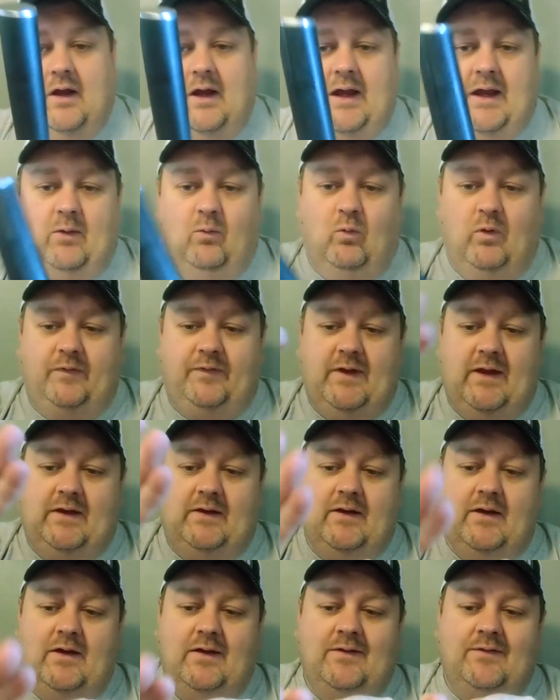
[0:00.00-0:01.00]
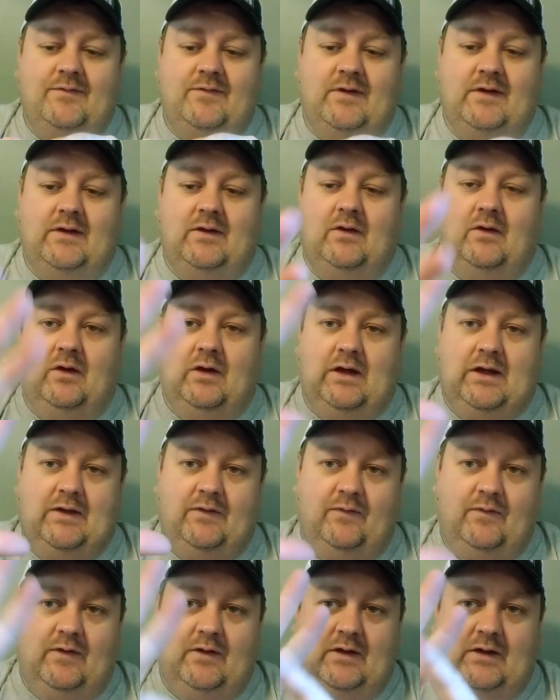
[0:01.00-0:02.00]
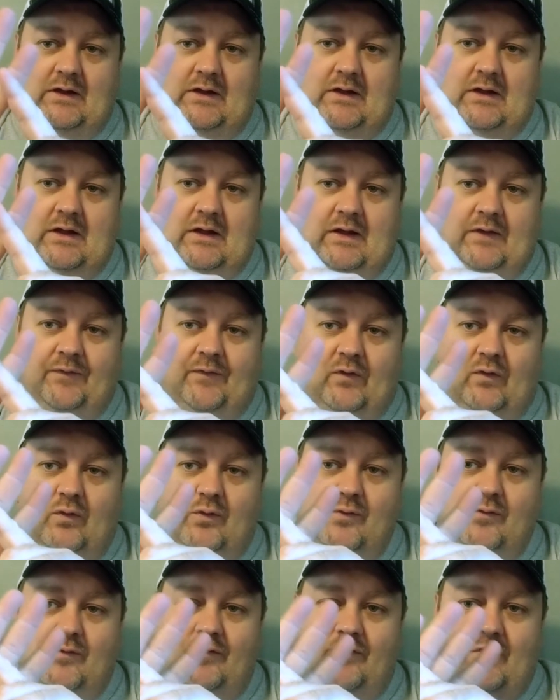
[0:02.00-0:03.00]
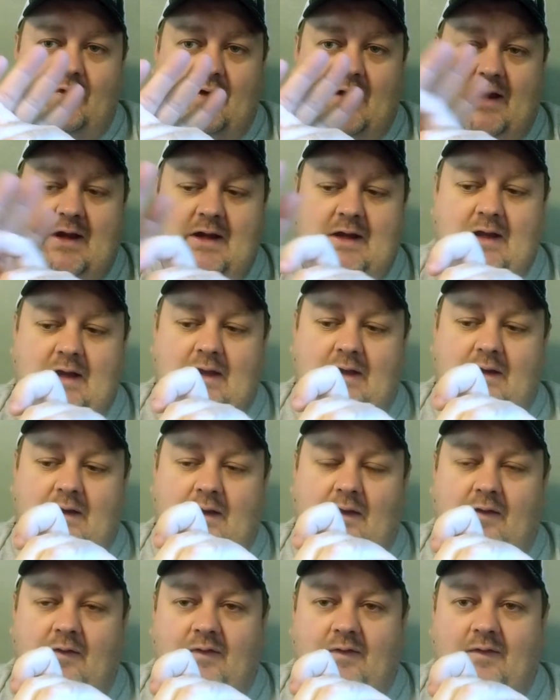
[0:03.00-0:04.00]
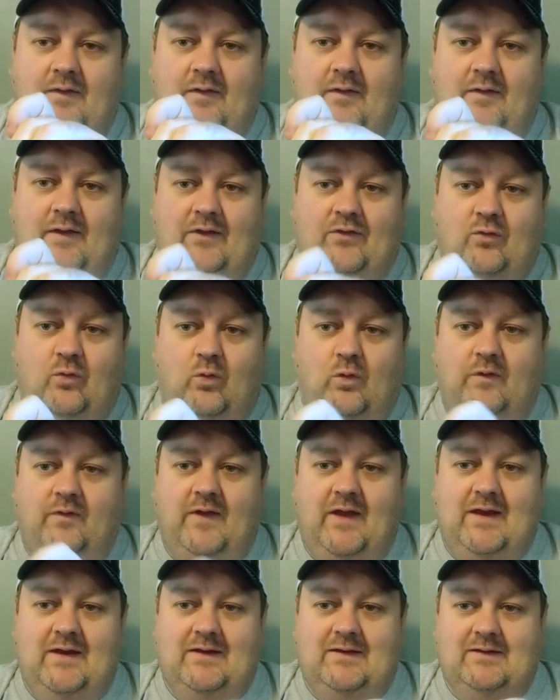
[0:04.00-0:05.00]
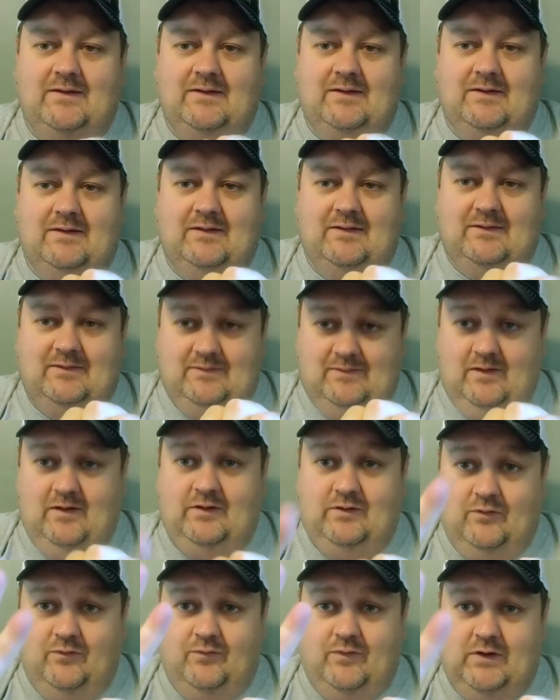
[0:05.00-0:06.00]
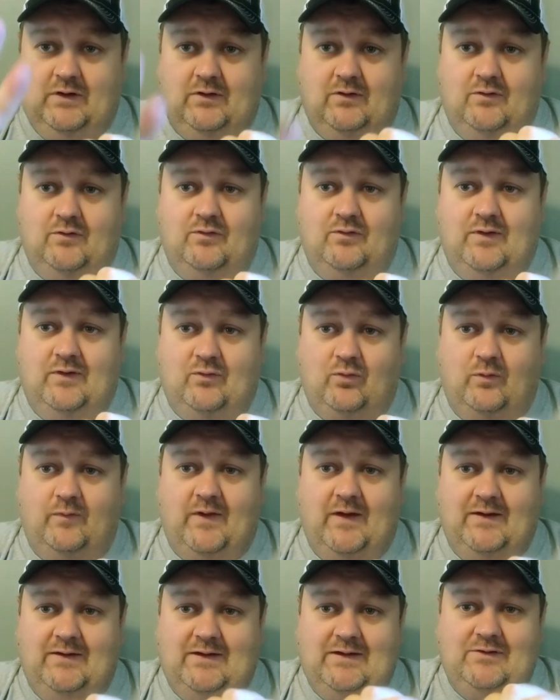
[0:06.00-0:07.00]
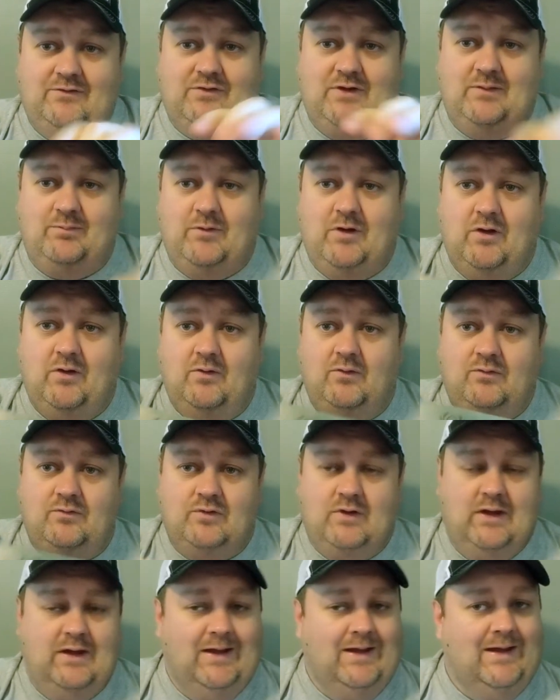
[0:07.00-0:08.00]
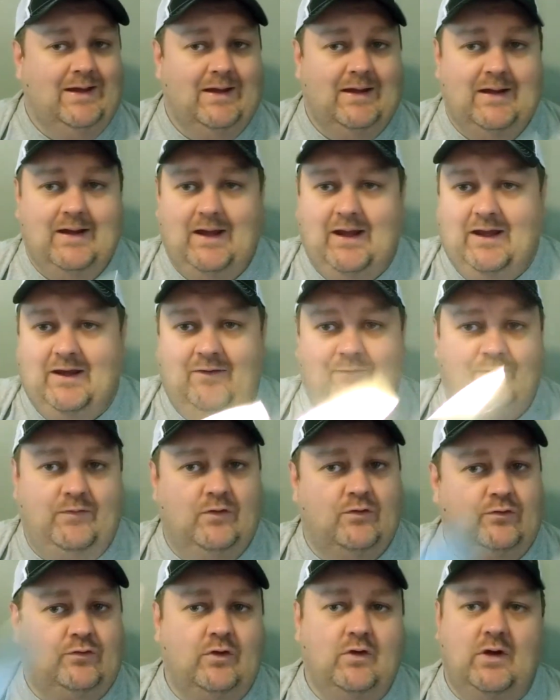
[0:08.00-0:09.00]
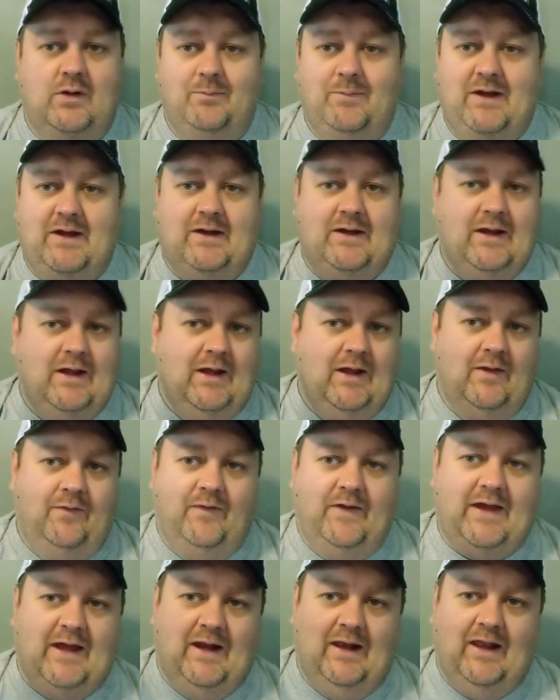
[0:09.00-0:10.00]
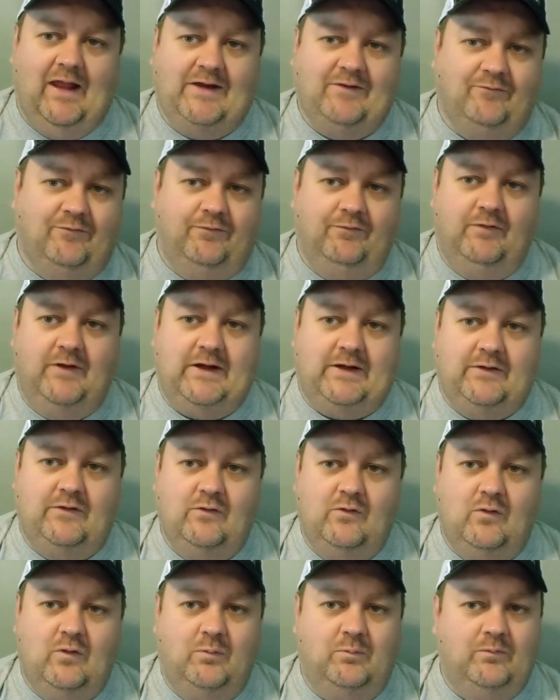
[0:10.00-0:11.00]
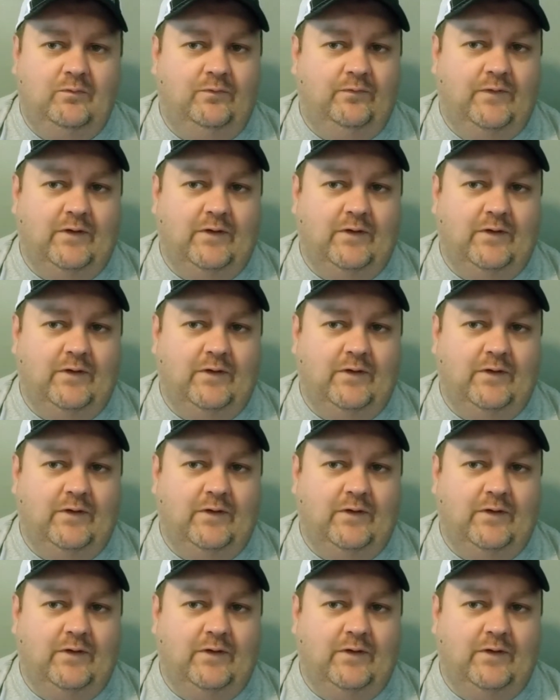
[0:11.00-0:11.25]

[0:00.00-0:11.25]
And what that does in the groove of your hand, that's where that, in your fingers, that's where that D shape goes, and it feels good. And man, they got a light flick to them.